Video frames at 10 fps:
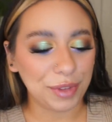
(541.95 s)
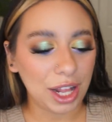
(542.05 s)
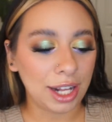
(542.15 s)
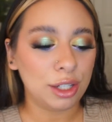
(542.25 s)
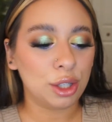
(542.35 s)

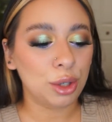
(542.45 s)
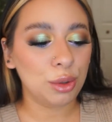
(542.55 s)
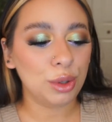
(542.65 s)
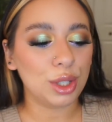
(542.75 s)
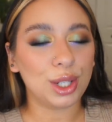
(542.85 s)
Let's
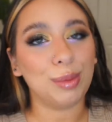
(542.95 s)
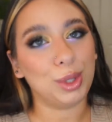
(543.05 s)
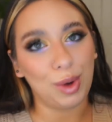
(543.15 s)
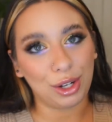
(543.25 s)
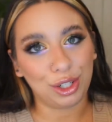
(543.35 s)
do some
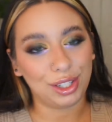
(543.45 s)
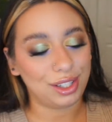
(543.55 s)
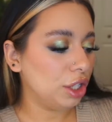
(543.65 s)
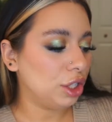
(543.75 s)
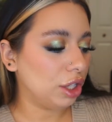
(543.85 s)

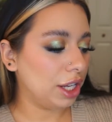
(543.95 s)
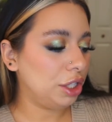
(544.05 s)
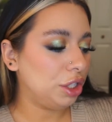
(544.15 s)
swatches. So let's